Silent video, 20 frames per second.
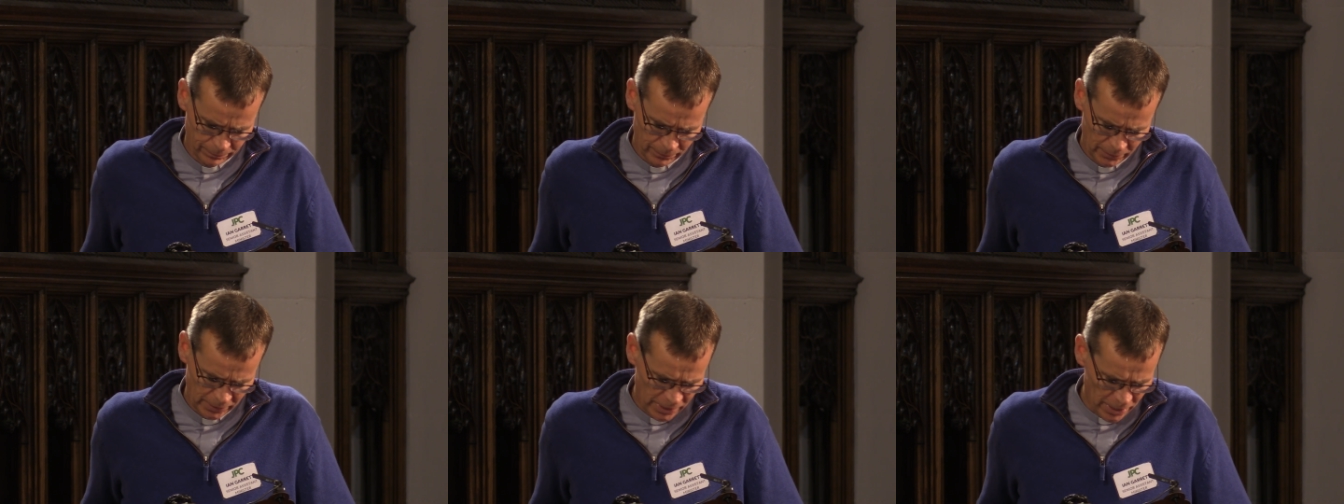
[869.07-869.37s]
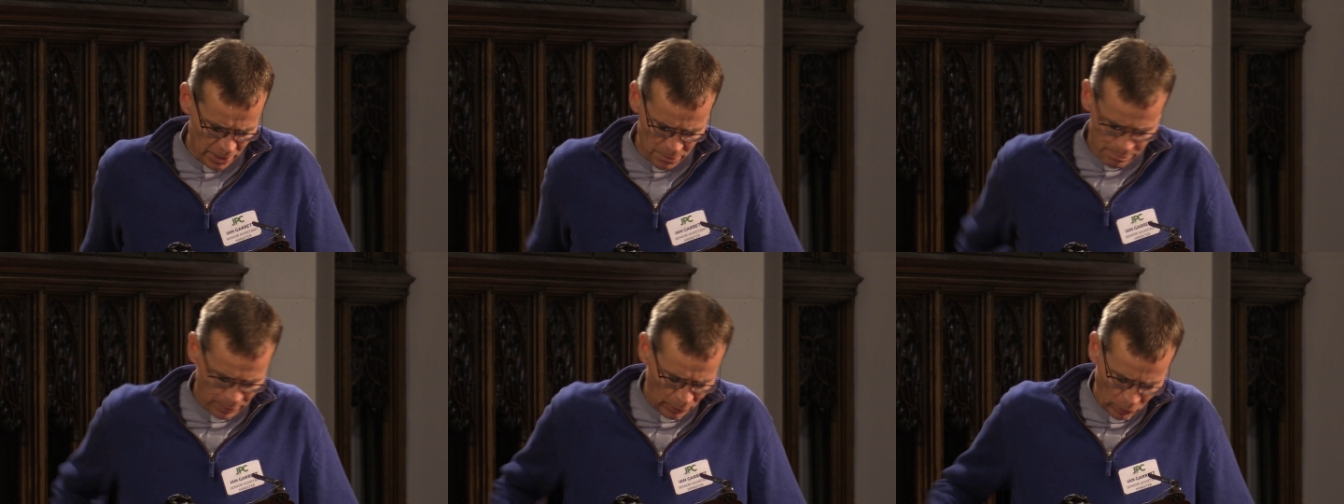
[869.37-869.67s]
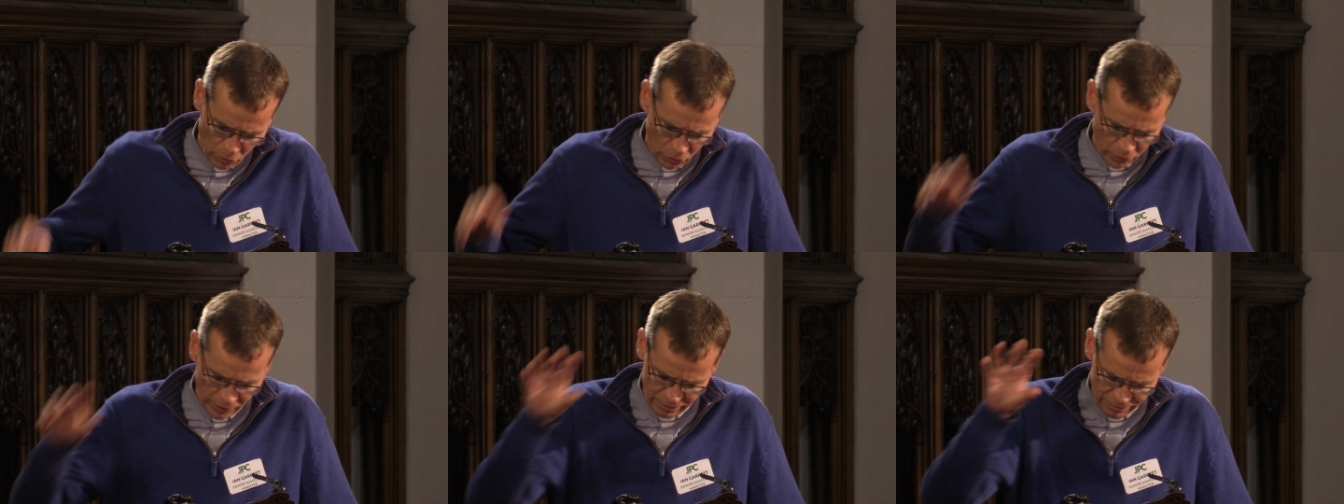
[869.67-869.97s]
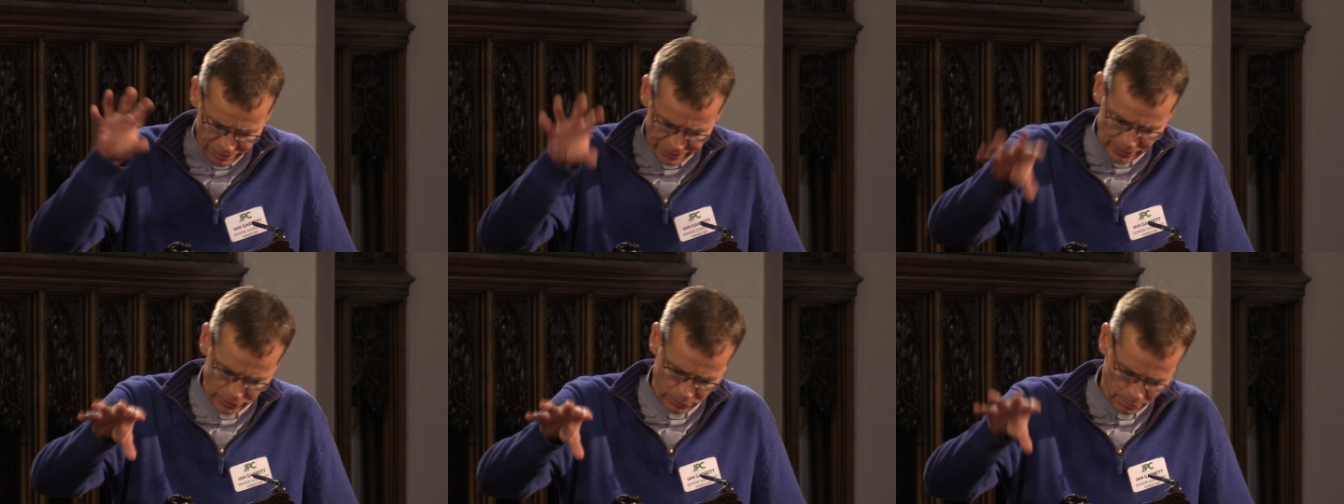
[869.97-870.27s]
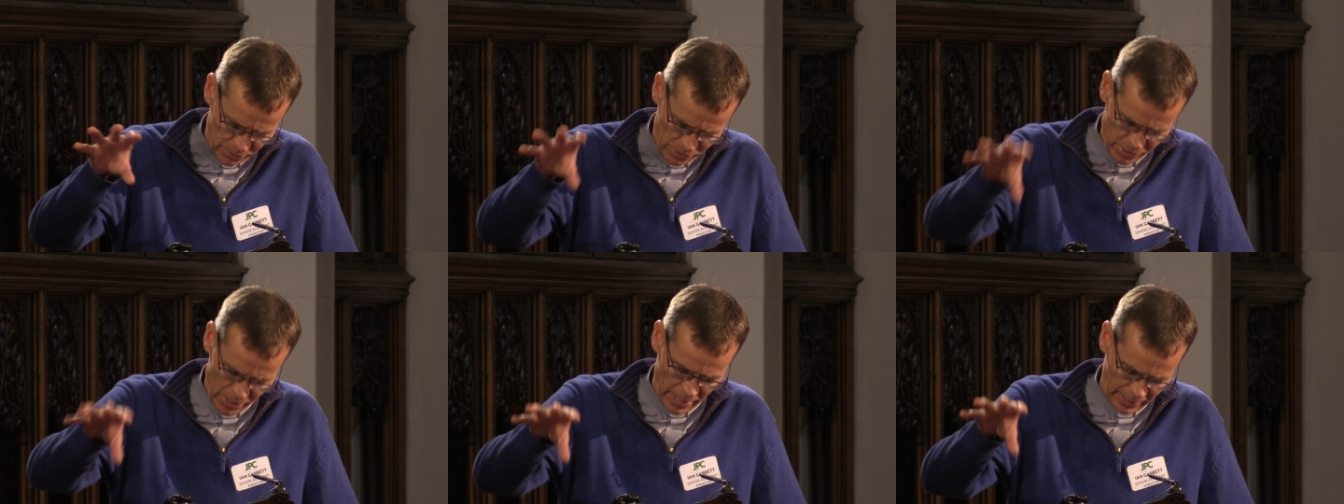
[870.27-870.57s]
you don't belong in
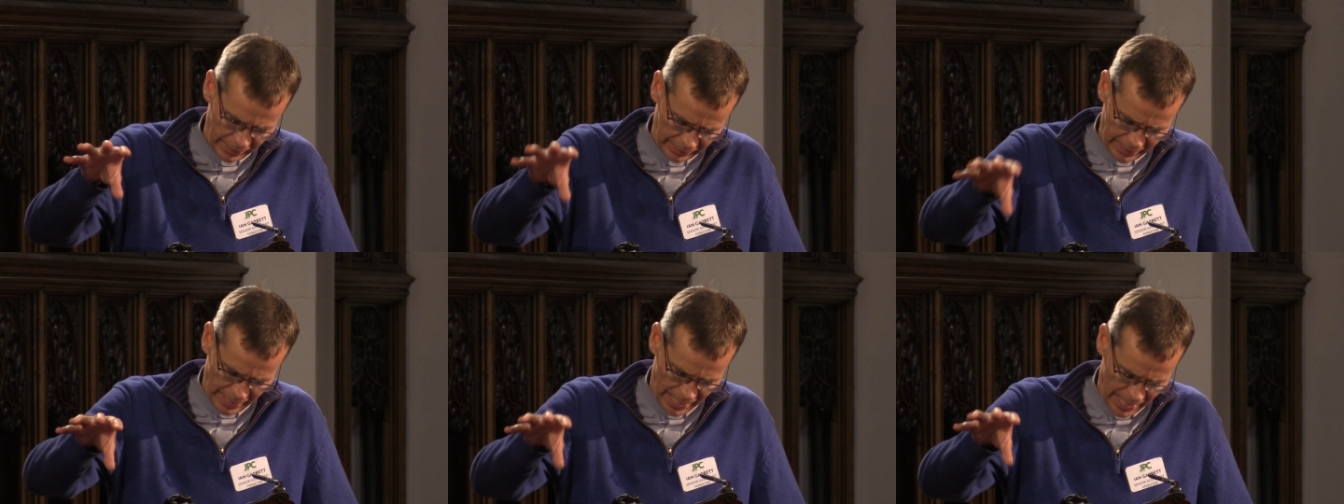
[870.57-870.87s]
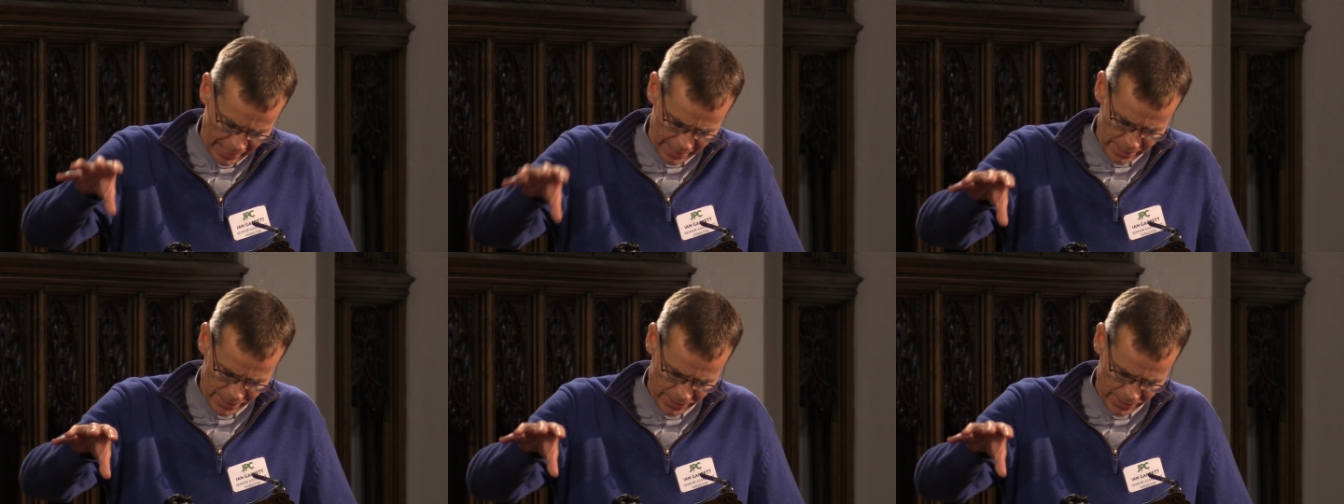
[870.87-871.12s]
films like that,